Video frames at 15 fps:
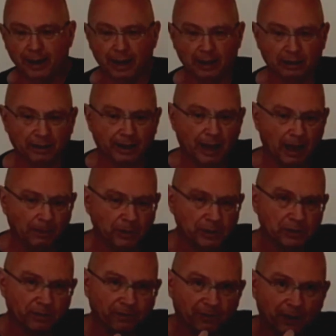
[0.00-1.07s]
it
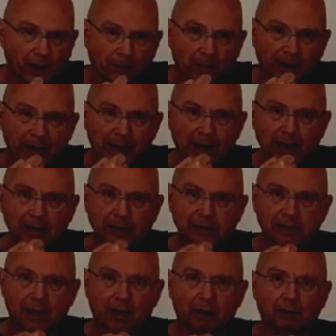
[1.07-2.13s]
comes from
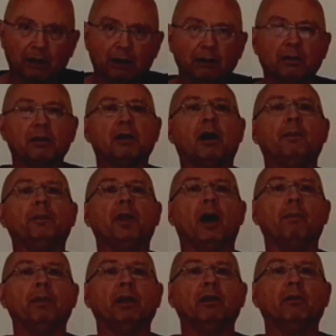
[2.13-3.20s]
inside into the
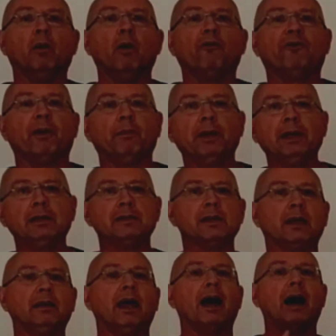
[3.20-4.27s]
abdominal wall from
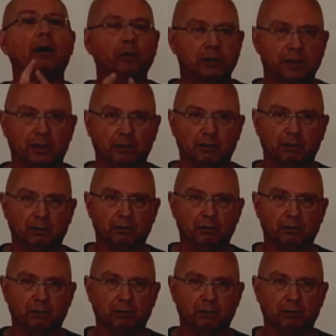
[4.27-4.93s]
inside outside